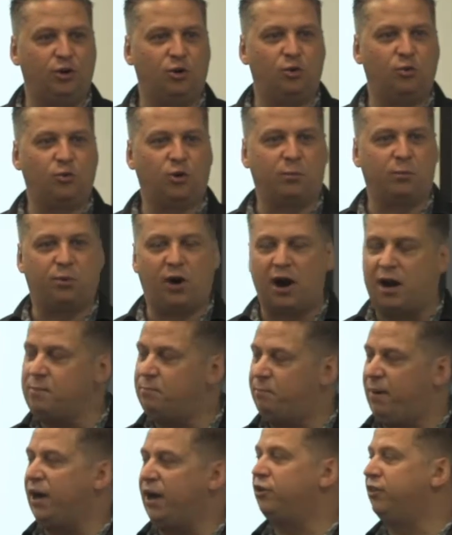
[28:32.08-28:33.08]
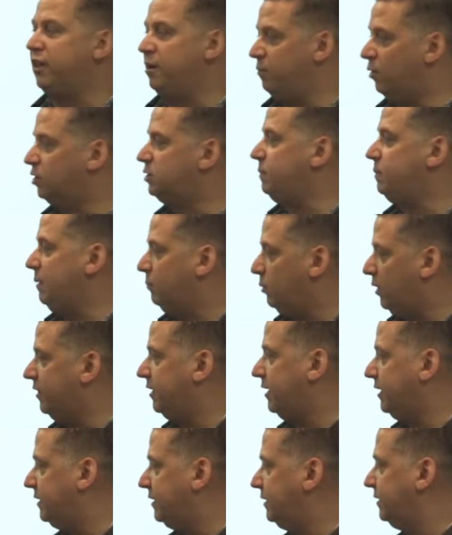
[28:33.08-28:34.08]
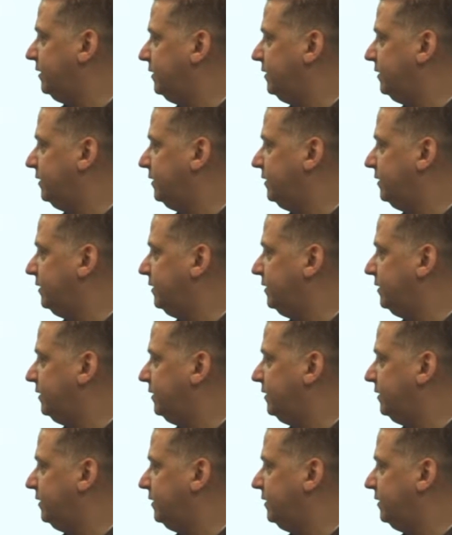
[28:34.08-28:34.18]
We're probably better than most people at this.